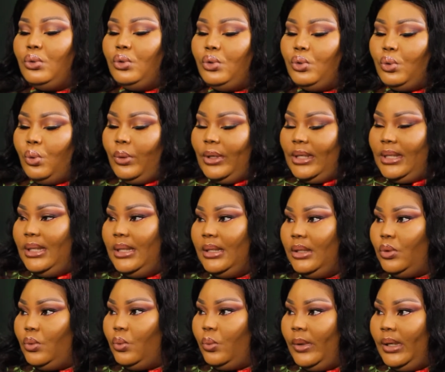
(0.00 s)
do it
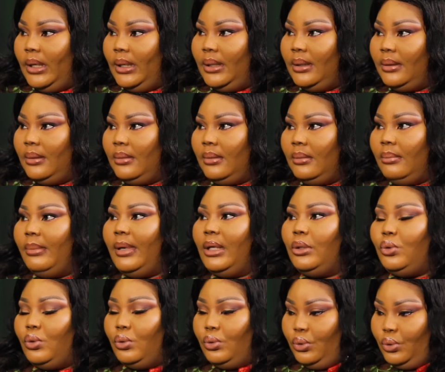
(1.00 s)
this way,
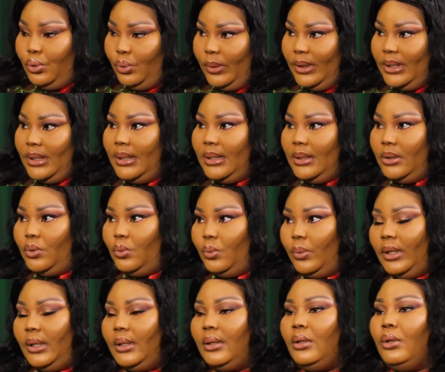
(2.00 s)
but don't do it this
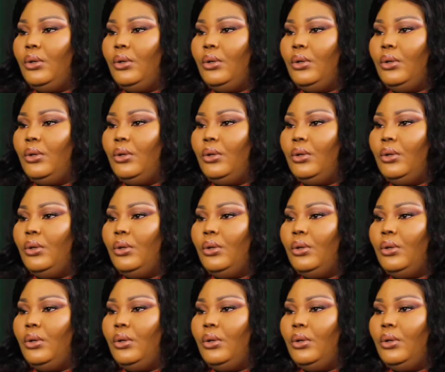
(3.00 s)
way.